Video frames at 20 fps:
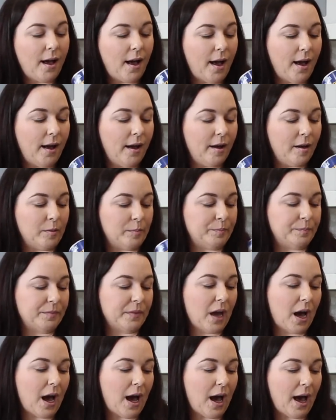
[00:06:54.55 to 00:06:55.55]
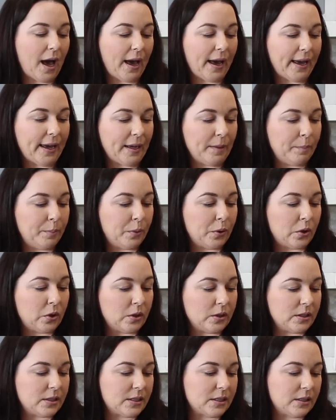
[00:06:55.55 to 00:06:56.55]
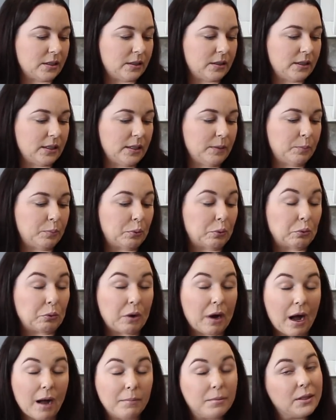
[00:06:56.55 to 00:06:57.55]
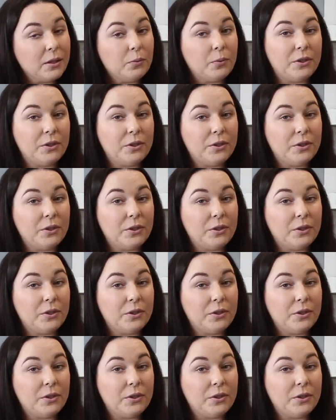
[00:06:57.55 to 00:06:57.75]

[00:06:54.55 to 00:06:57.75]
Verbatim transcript: Um, I personally probably